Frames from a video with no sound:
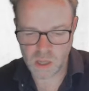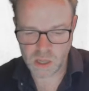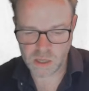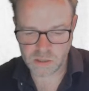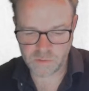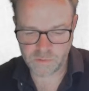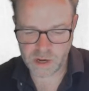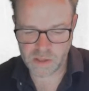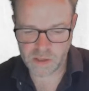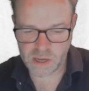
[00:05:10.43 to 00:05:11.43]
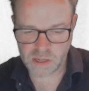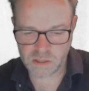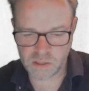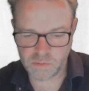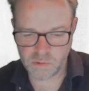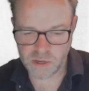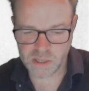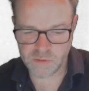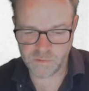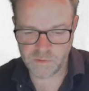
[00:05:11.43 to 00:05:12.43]
is the fact that Ansible
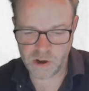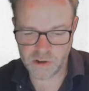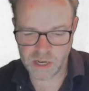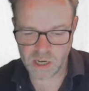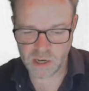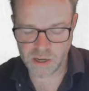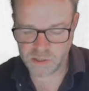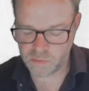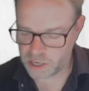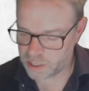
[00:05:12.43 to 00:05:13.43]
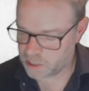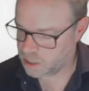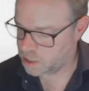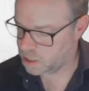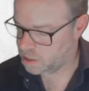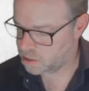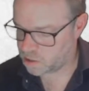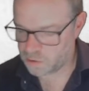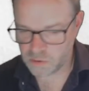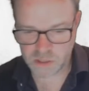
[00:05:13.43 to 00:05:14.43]
is very lightweight.
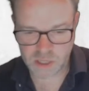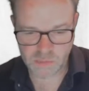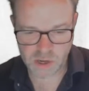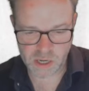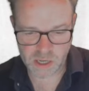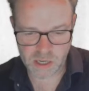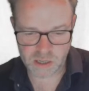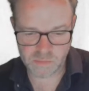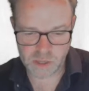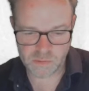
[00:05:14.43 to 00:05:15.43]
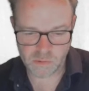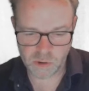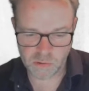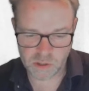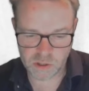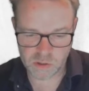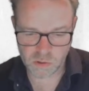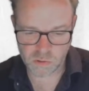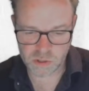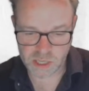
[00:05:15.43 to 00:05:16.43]
So typically, people will
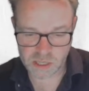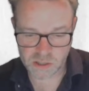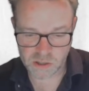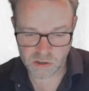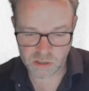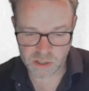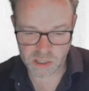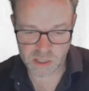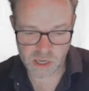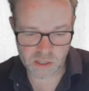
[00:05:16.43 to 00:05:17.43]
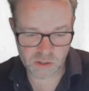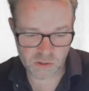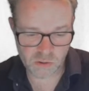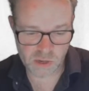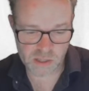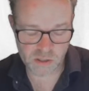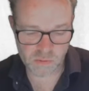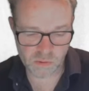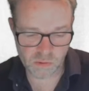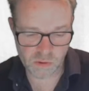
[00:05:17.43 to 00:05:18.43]
install, to get started, they'll install
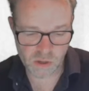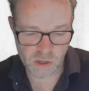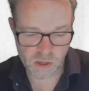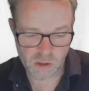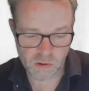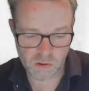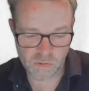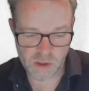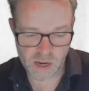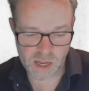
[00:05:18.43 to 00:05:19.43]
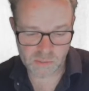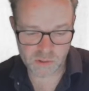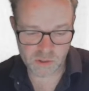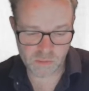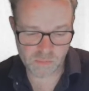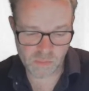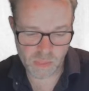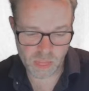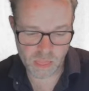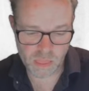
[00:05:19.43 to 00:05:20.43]
Ansible on their laptop.
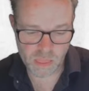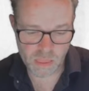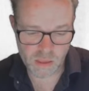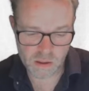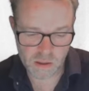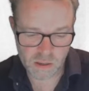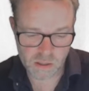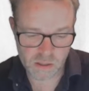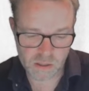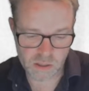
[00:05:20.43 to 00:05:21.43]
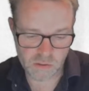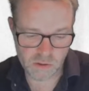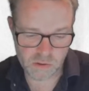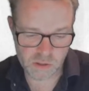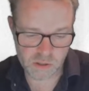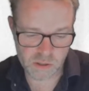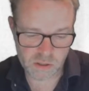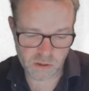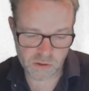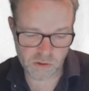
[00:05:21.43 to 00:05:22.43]
So you can just,
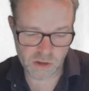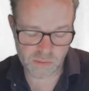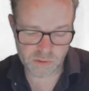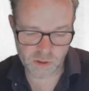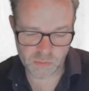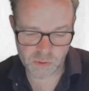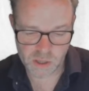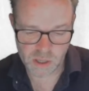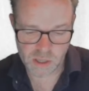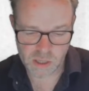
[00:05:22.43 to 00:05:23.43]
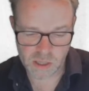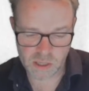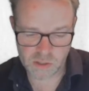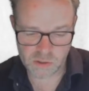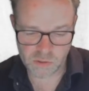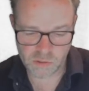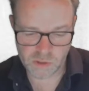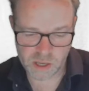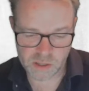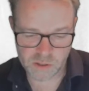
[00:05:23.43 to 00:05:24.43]
on your laptop, install the
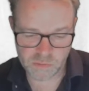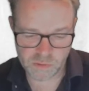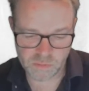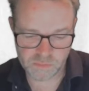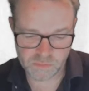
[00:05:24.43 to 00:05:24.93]
Ansible